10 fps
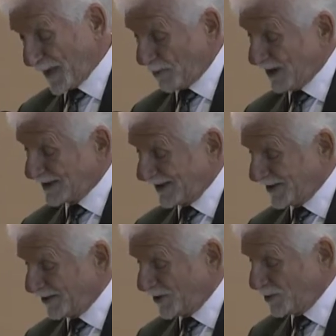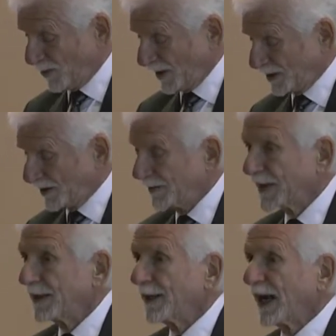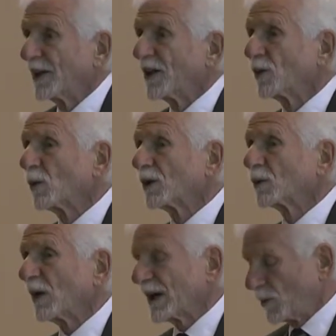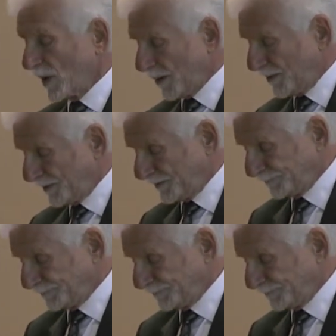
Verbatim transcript: depends on your viewpoint. And then the World Wide Web.